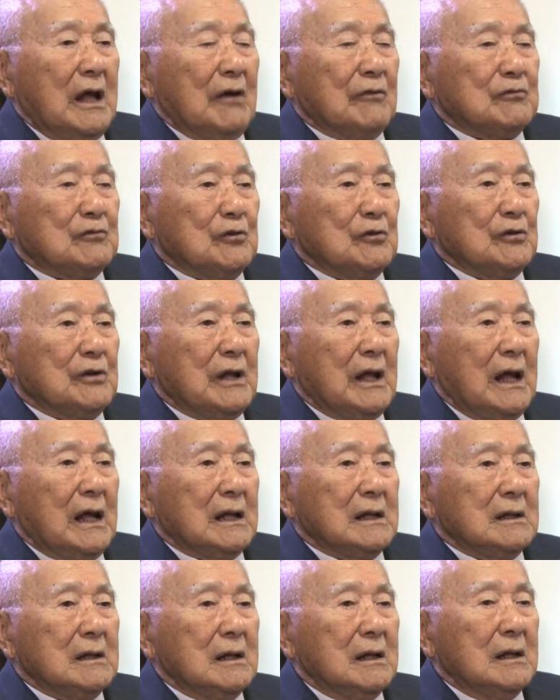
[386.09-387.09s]
After
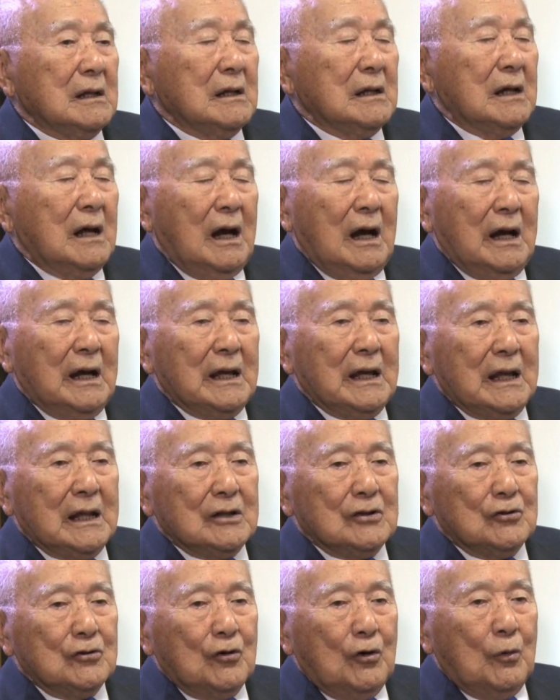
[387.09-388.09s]
that, I
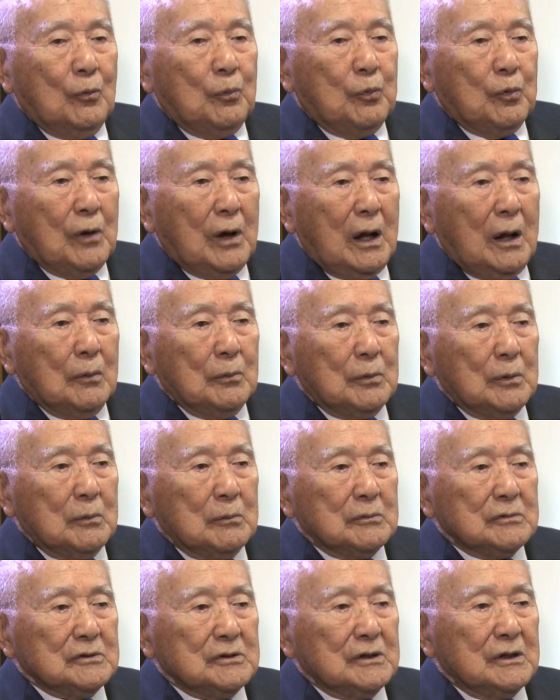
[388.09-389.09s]
had no
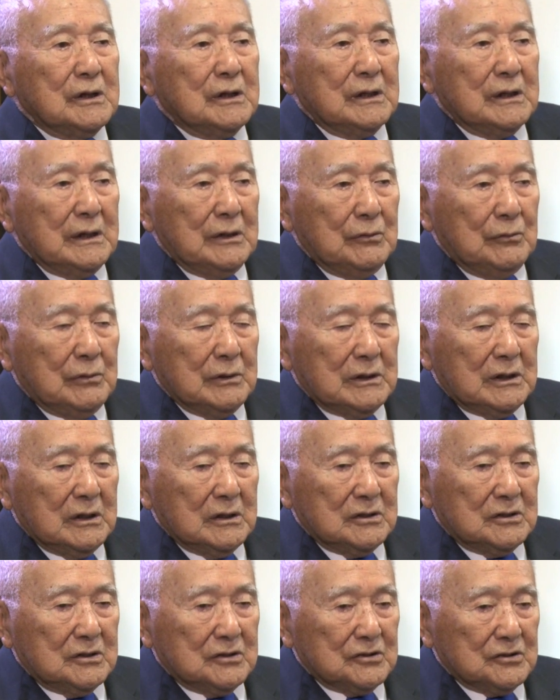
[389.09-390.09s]
problem with
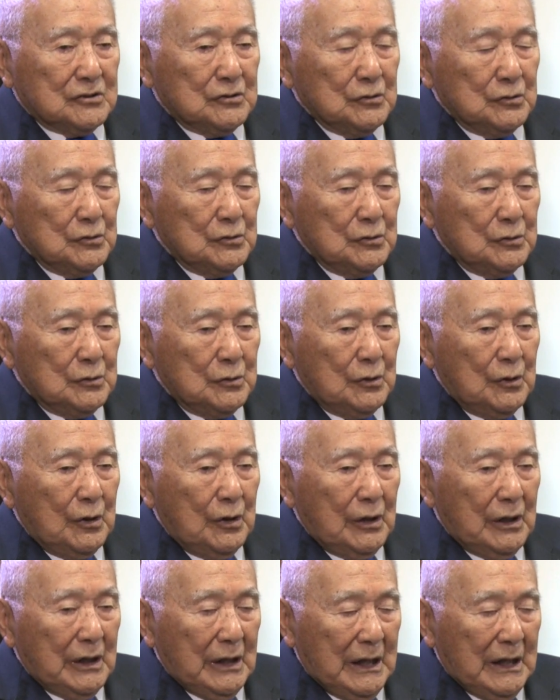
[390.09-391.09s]
the school
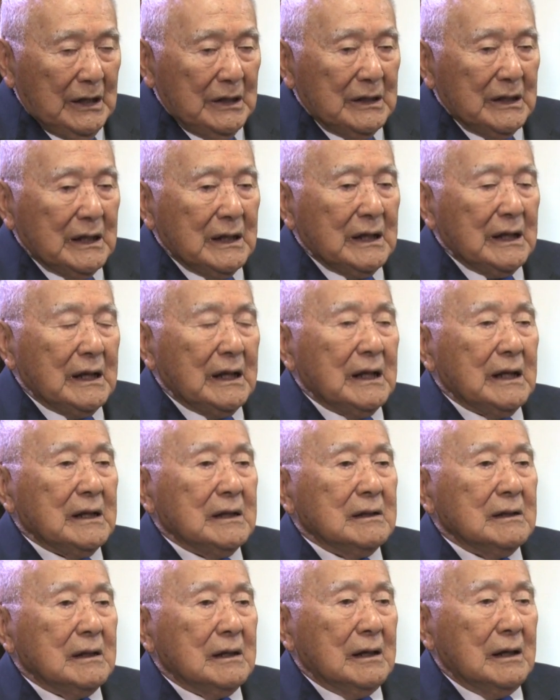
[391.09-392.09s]
or anything,
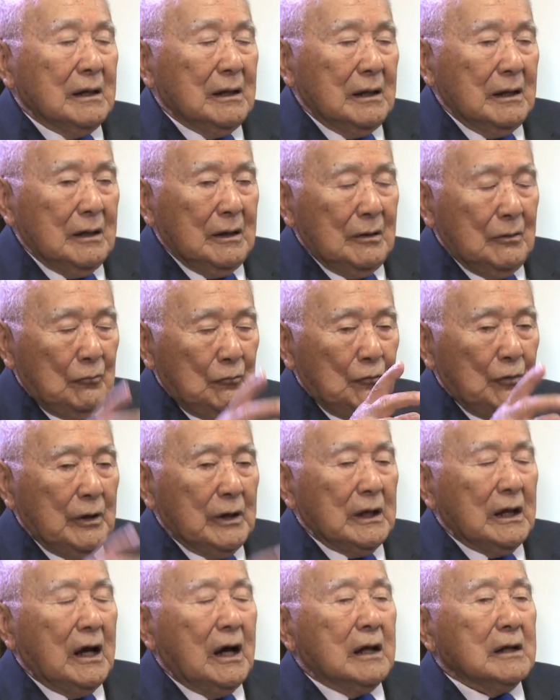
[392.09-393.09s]
and I
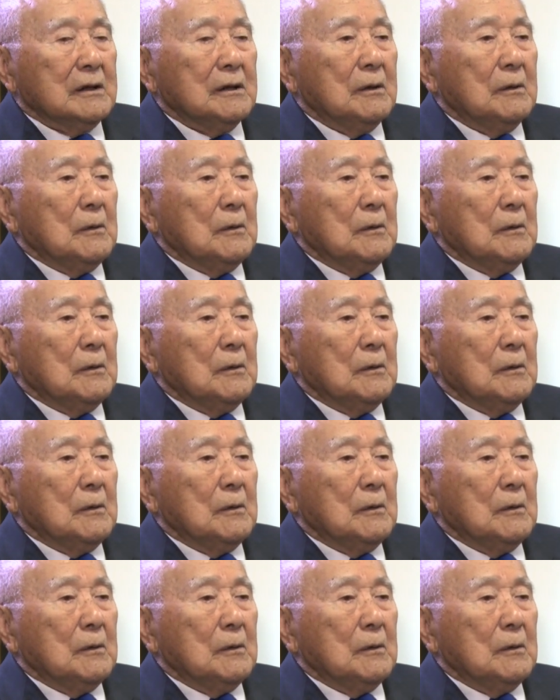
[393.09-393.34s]
went on.